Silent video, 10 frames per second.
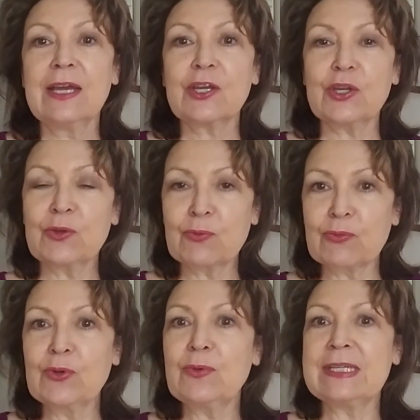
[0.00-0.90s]

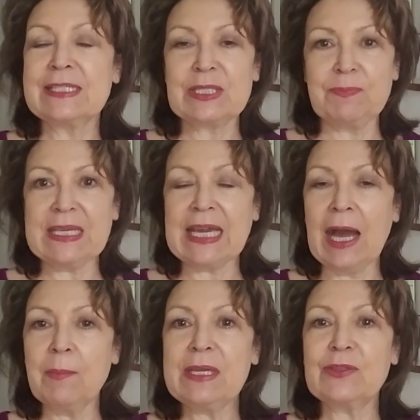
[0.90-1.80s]
congruence,
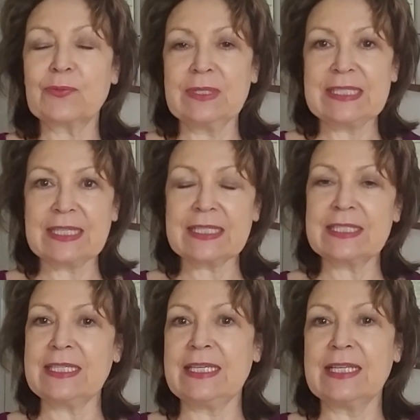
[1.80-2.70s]
becoming
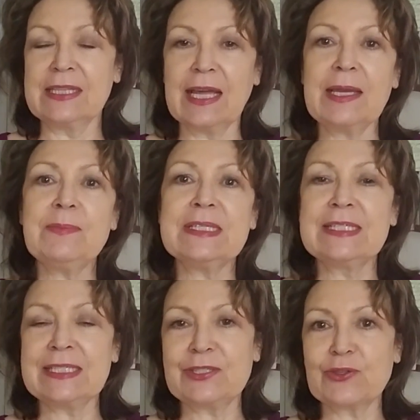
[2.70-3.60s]
360,
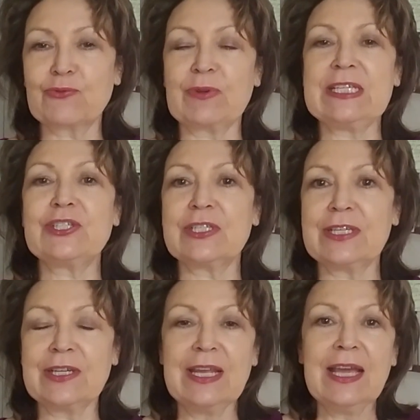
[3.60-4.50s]
alignment,
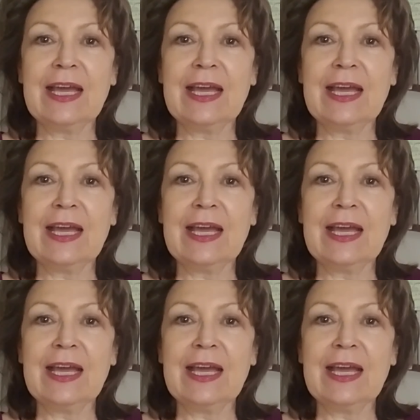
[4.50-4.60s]
integration,